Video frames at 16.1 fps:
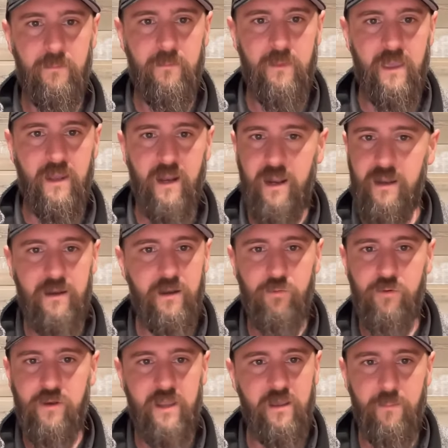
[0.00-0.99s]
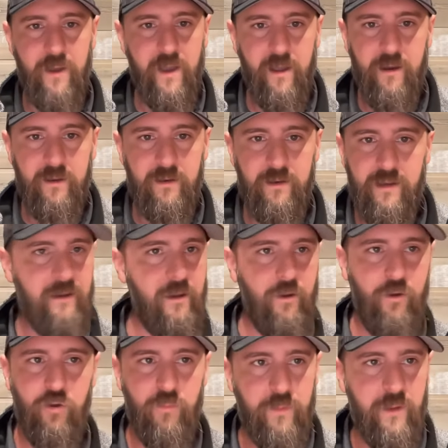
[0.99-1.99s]
and i didn't know dick about it didn't know
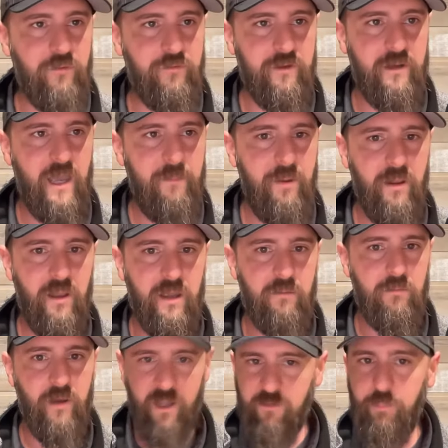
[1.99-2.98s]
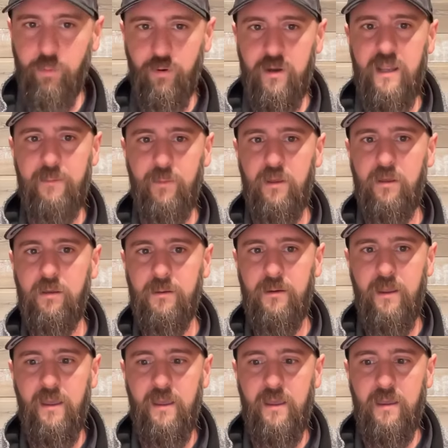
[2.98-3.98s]
who built it i'd be like well that's pretty damn good
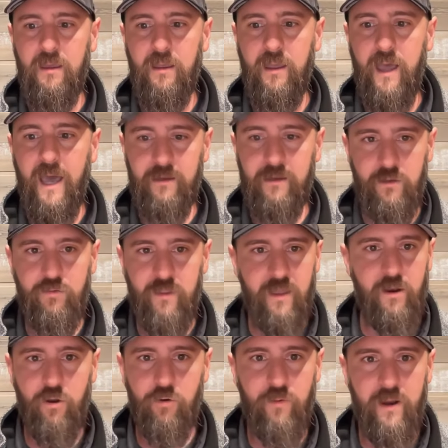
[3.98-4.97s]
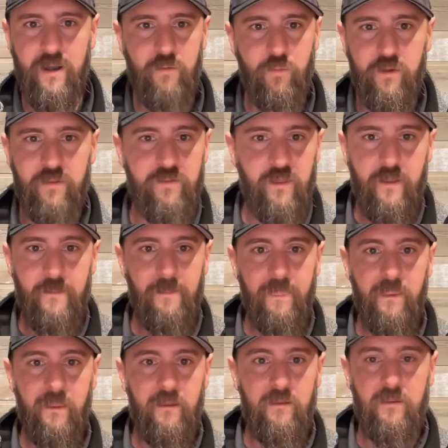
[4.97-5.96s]
i do that already with
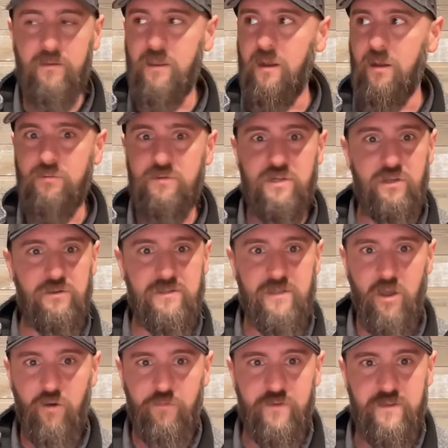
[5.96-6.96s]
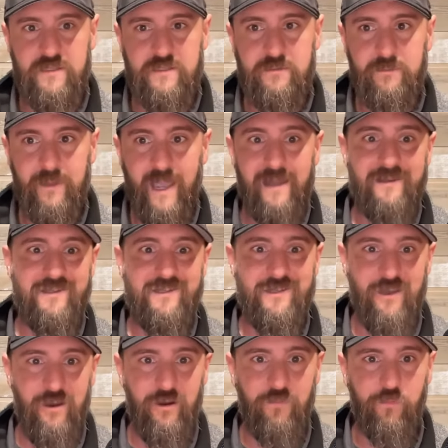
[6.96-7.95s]
you know jill's office kind of
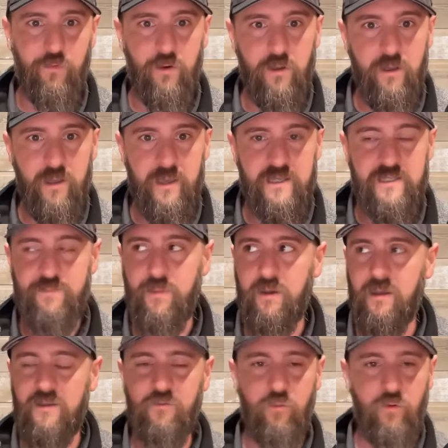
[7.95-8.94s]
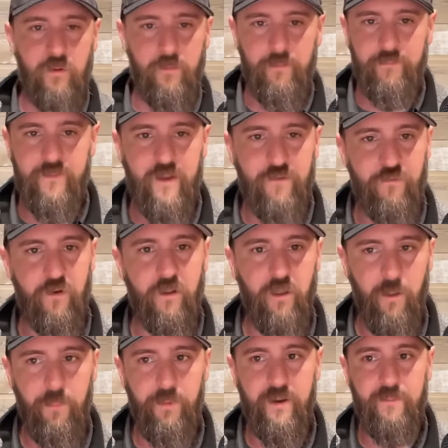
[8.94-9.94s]
sucked for us because we're a different
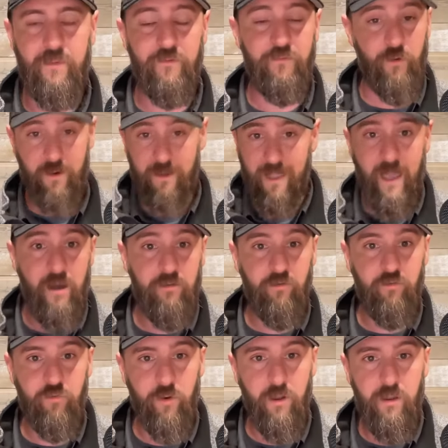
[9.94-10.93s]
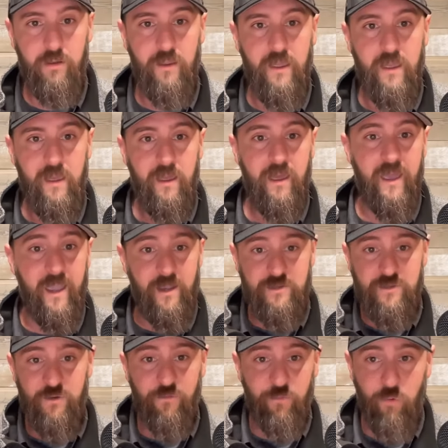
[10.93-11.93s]
company but for a guy on a truck
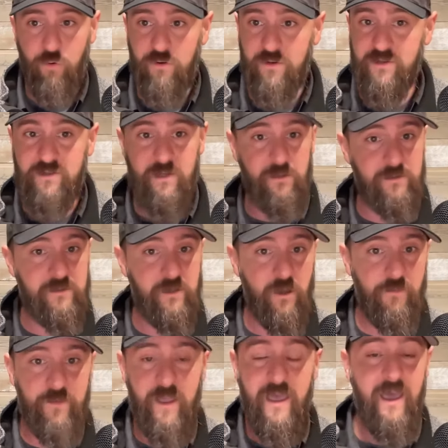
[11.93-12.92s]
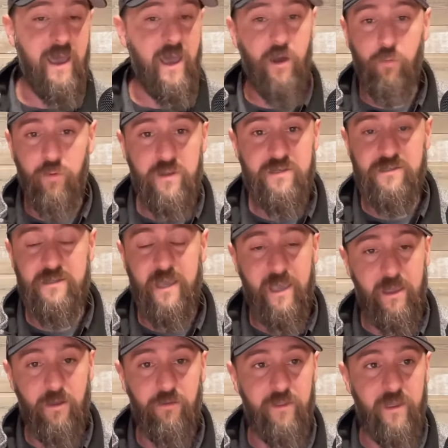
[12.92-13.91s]
answer force jill's off i wish to
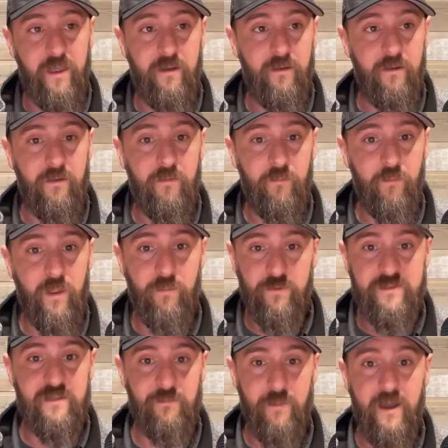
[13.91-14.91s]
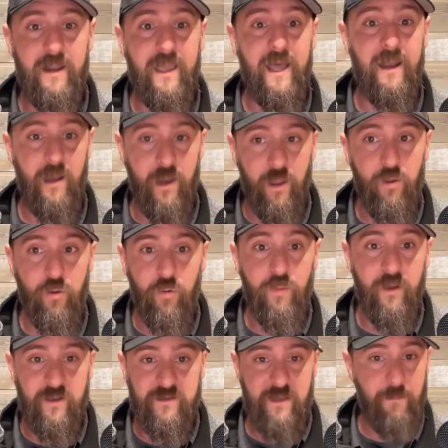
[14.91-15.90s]
hell that it was somebody i knew
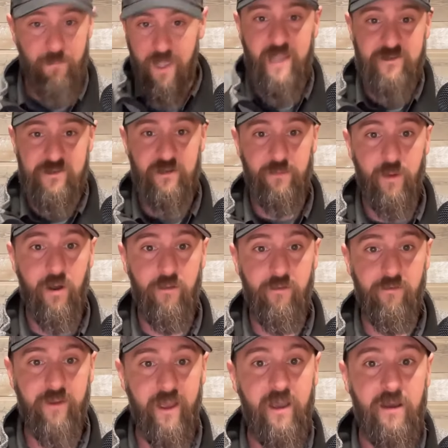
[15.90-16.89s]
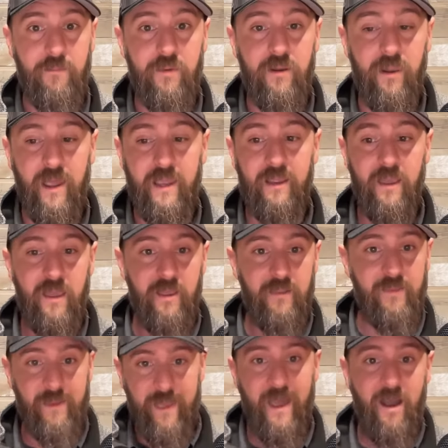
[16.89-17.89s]
because i'm pitching them all the time but like
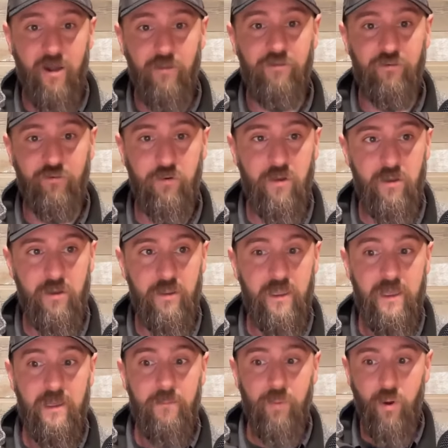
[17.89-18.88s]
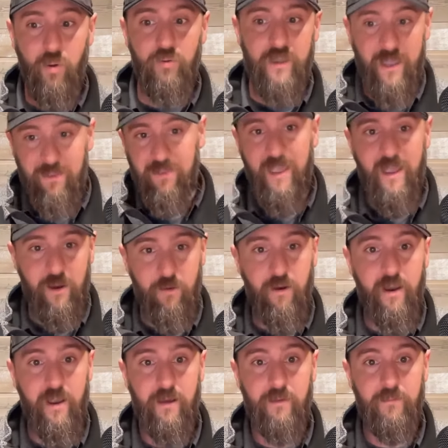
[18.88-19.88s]
the guy on the truck bro, get that
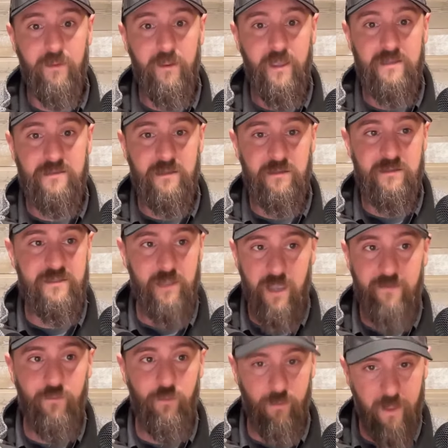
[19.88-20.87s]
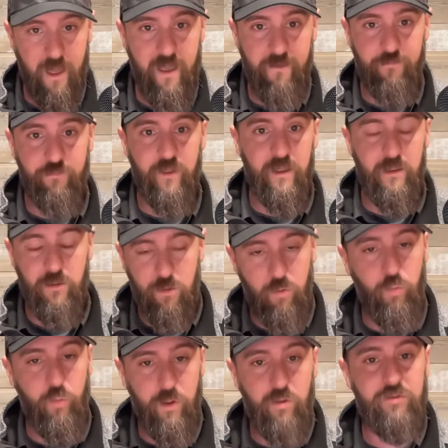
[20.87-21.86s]
crap. It's going to save your life. Like you
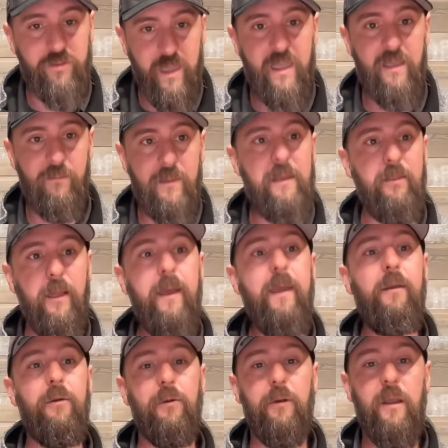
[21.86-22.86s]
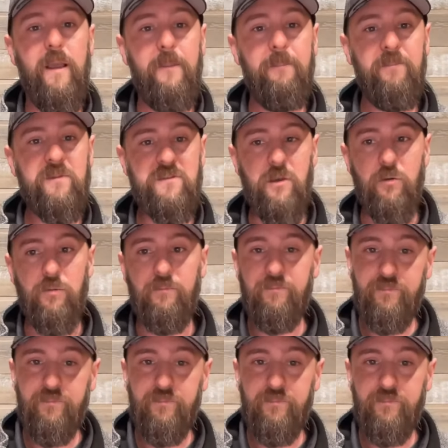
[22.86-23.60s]
will thank me later. So